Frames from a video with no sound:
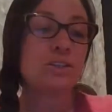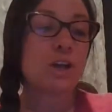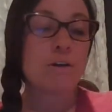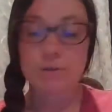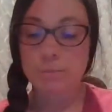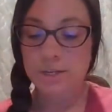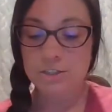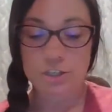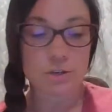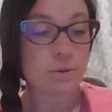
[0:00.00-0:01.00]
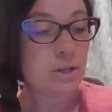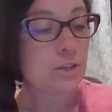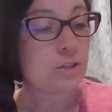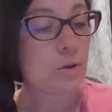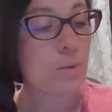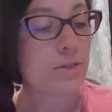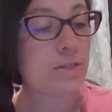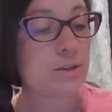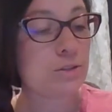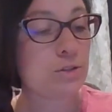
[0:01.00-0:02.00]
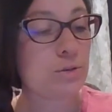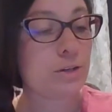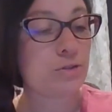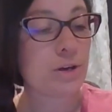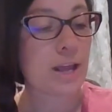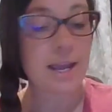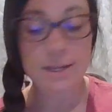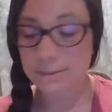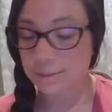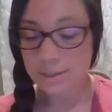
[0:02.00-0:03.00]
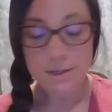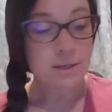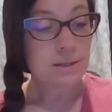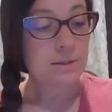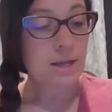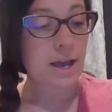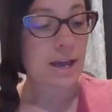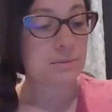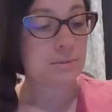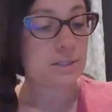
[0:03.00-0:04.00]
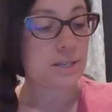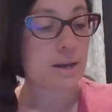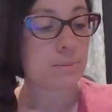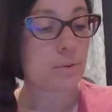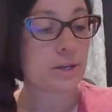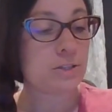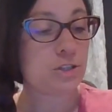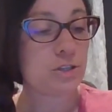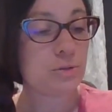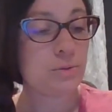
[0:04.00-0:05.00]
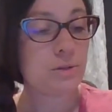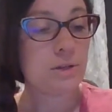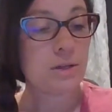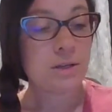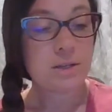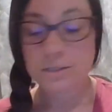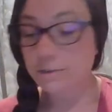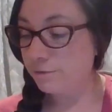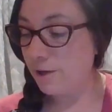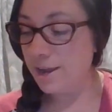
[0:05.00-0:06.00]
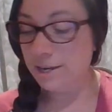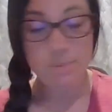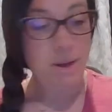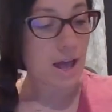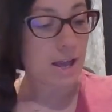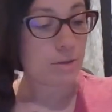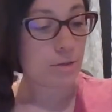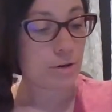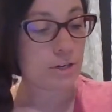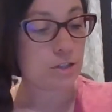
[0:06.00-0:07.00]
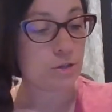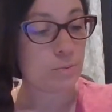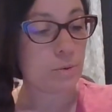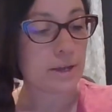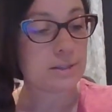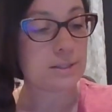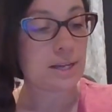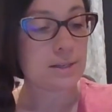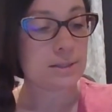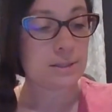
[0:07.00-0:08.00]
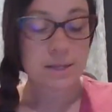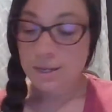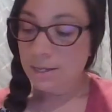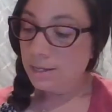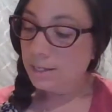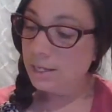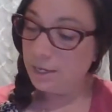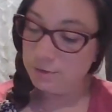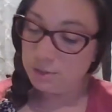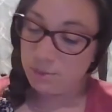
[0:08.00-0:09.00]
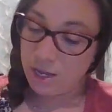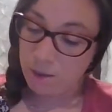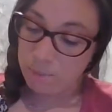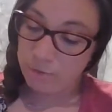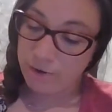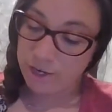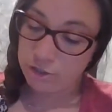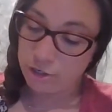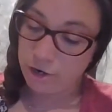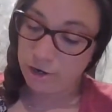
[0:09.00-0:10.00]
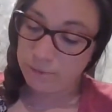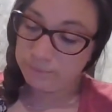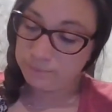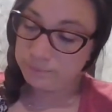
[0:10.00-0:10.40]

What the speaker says: to solve for P2. So 1,208 times 10.2 divided by 32.6 gives me a pressure